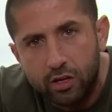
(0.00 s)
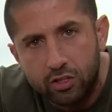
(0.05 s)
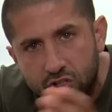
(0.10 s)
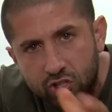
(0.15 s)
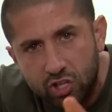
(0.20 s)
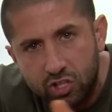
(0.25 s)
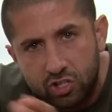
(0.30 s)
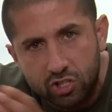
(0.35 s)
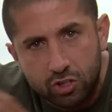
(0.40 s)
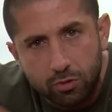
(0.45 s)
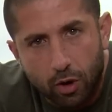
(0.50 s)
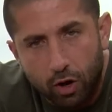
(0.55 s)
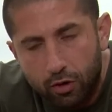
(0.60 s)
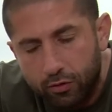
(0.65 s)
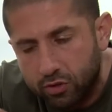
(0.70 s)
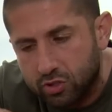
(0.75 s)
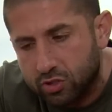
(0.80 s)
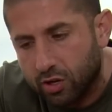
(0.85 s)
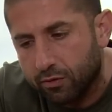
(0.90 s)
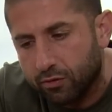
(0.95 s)
system
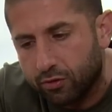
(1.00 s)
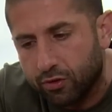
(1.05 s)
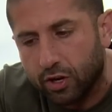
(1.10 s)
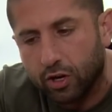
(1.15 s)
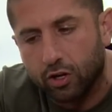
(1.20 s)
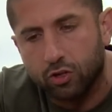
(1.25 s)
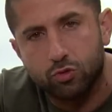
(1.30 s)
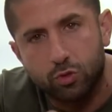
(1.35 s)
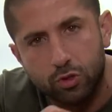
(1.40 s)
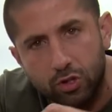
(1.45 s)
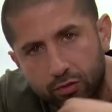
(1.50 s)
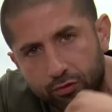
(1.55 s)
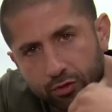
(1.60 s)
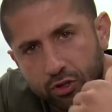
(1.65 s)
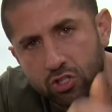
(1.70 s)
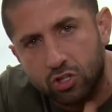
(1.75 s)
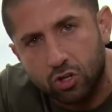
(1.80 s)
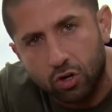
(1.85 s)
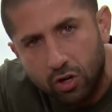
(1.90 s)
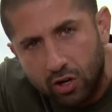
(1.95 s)
over something else? When you're
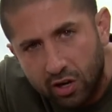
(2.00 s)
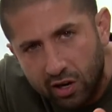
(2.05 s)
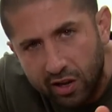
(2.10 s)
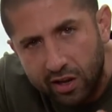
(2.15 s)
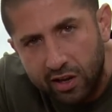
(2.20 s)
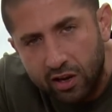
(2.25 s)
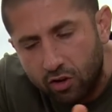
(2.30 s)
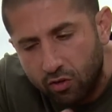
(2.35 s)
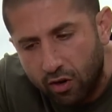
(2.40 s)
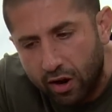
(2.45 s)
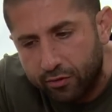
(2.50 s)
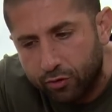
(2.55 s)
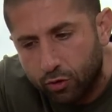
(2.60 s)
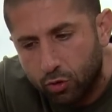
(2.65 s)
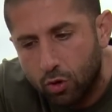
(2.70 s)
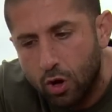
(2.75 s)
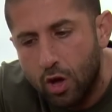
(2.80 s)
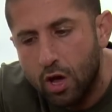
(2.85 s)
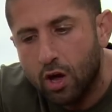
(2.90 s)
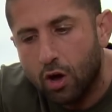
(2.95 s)
fishing on clean
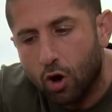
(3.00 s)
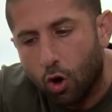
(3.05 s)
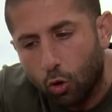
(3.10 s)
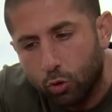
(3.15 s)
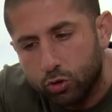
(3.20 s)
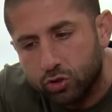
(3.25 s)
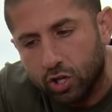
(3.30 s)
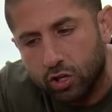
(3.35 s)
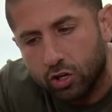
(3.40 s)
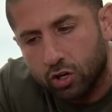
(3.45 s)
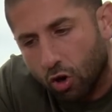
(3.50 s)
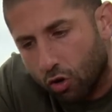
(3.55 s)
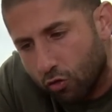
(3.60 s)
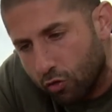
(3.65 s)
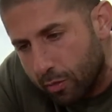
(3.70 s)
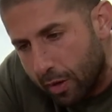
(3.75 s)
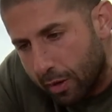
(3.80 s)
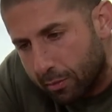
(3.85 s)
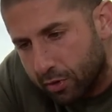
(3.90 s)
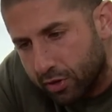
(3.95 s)
gravel. Also you've got to
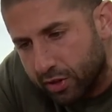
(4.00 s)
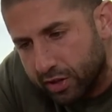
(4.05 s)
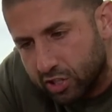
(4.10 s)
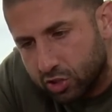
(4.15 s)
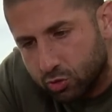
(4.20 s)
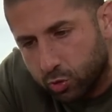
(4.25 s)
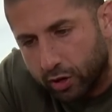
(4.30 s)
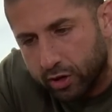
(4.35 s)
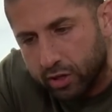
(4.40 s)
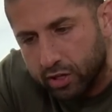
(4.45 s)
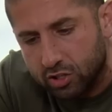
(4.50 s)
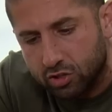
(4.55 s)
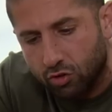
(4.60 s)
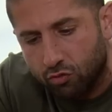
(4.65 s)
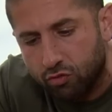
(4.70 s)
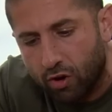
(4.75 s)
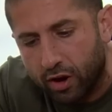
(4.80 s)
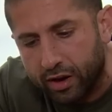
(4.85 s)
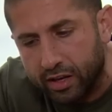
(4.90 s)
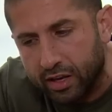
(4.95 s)
remember this one is a
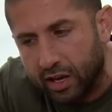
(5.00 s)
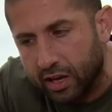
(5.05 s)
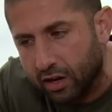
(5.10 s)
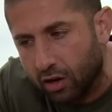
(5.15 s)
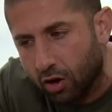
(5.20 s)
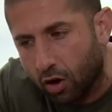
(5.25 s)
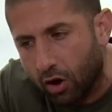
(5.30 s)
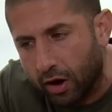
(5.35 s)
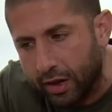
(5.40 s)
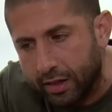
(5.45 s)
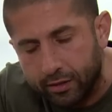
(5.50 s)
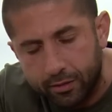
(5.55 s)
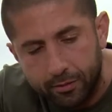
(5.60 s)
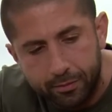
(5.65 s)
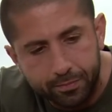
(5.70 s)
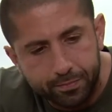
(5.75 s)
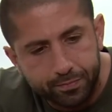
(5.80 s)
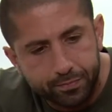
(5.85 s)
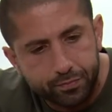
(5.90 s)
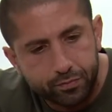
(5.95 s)
running inline
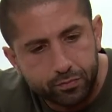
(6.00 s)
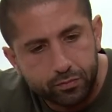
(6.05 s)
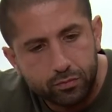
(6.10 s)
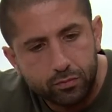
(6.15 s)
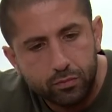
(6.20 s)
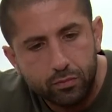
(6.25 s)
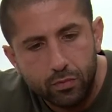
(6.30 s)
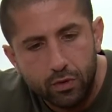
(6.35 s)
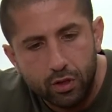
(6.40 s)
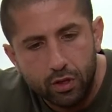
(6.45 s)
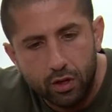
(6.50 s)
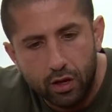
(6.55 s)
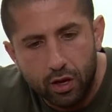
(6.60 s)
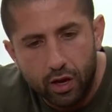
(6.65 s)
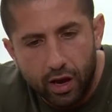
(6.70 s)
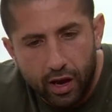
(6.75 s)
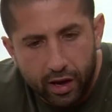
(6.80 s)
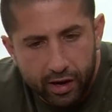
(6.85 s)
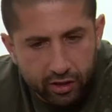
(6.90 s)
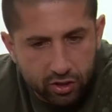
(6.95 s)

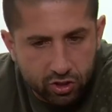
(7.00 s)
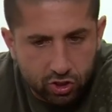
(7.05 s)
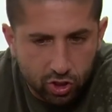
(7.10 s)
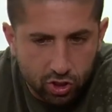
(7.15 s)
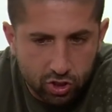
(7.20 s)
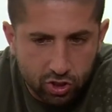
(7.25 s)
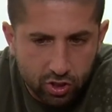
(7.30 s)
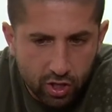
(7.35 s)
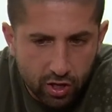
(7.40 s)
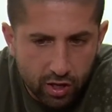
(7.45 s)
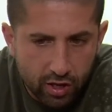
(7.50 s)
and it's just